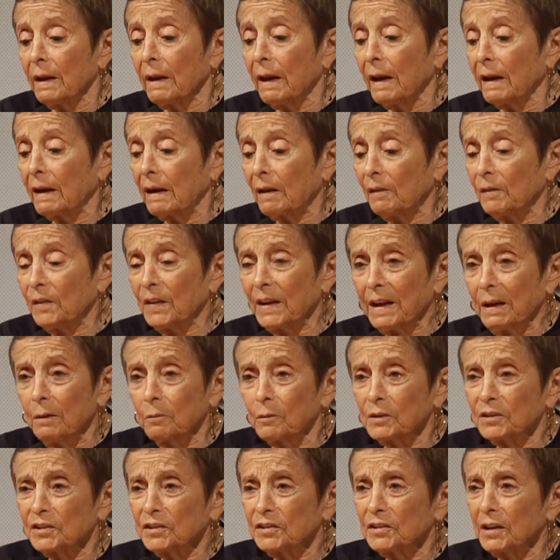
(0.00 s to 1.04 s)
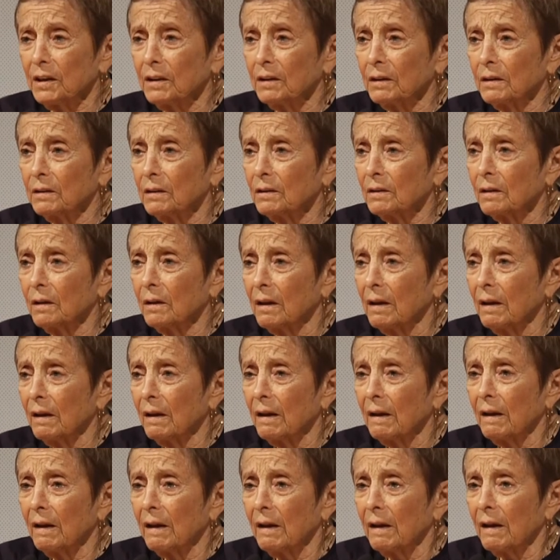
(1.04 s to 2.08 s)
And I think it was
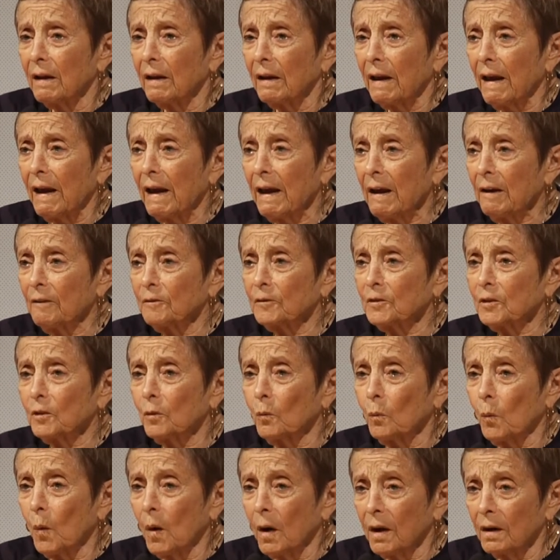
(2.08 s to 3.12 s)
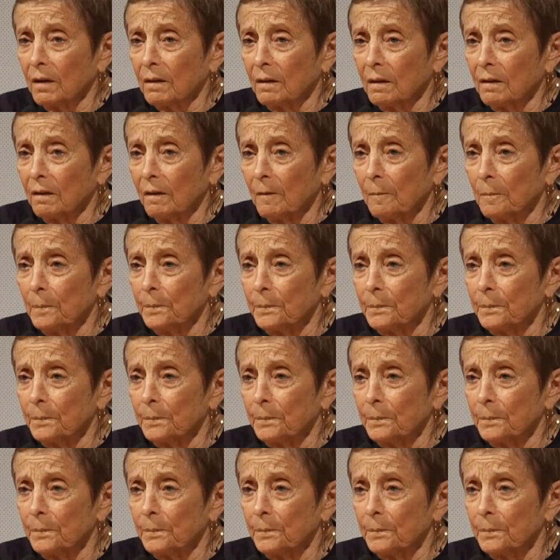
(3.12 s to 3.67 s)
after one,